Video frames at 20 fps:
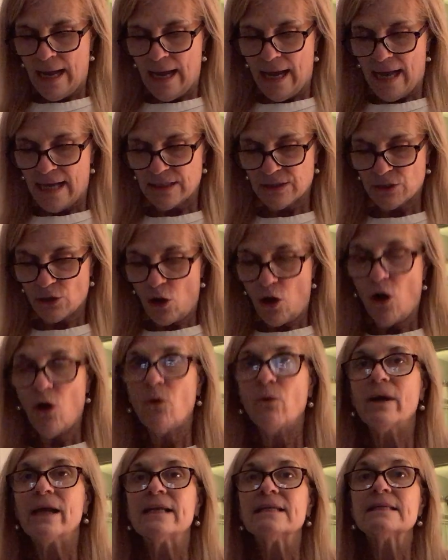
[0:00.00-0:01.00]
as
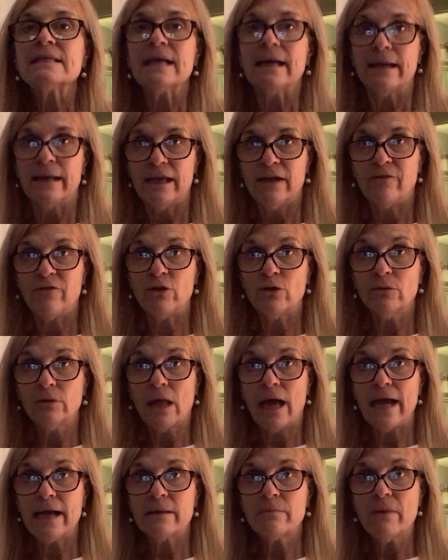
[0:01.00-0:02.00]
always, if you
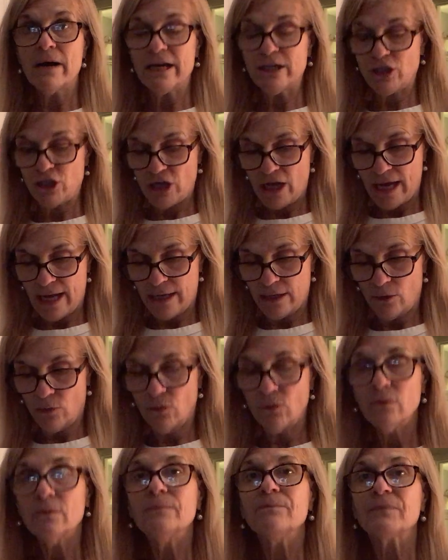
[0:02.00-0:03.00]
like my
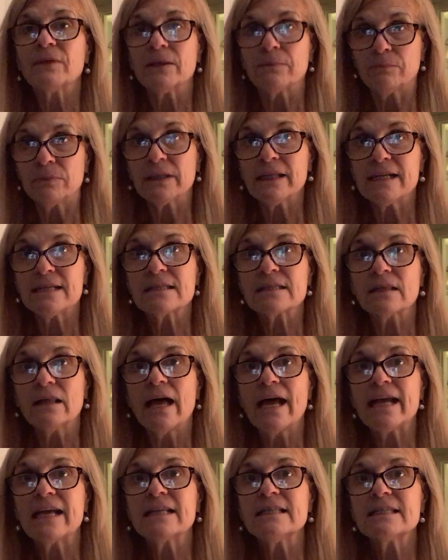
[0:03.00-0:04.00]
channel, please
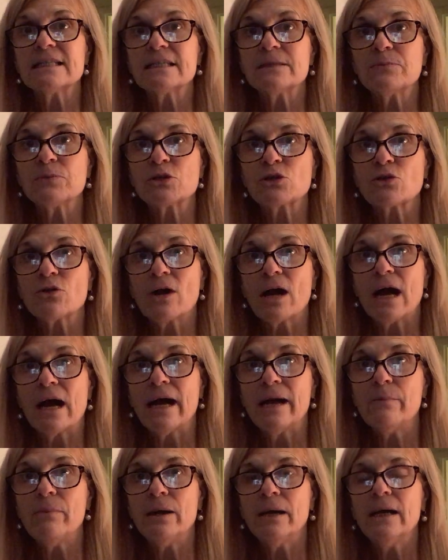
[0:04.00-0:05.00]
like and
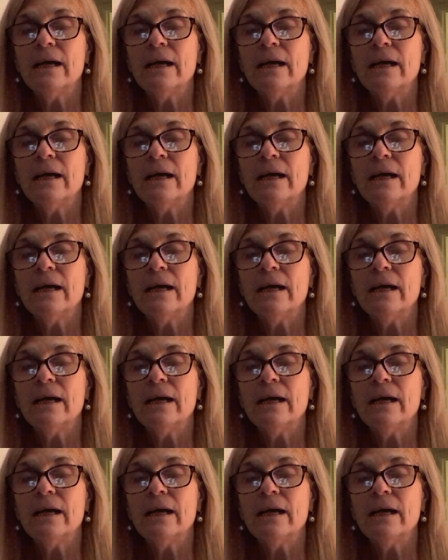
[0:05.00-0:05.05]
subscribe.